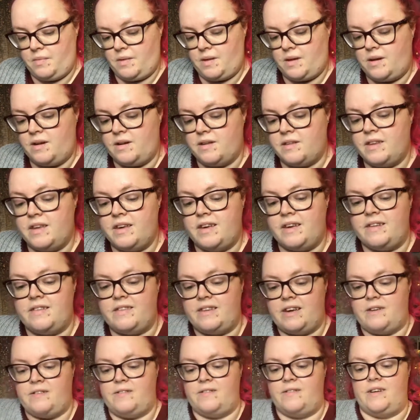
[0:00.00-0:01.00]
I
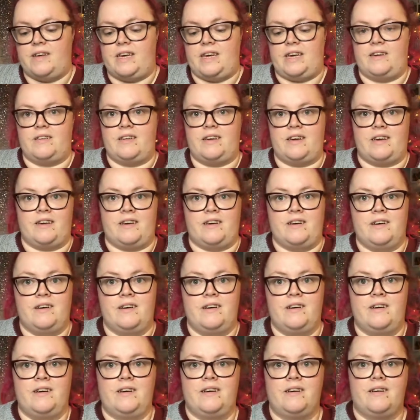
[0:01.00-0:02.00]
think
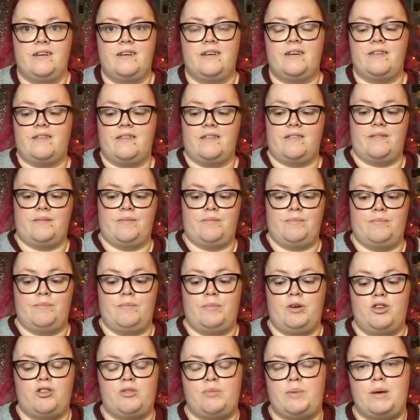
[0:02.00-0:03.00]

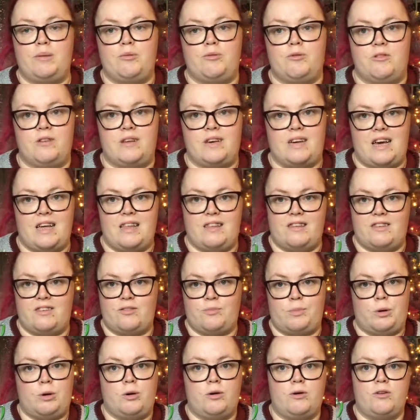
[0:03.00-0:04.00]
most people that get this
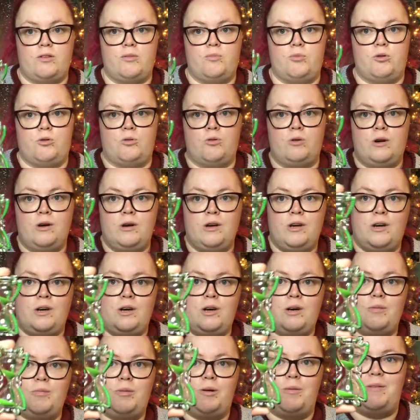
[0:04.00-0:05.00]
box will
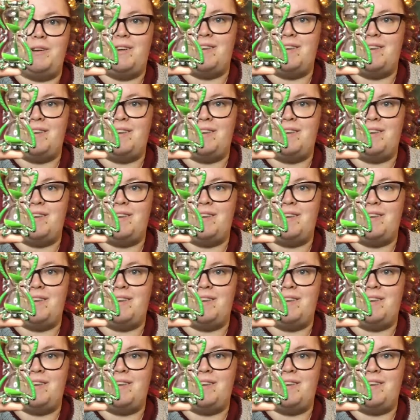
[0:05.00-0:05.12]
probably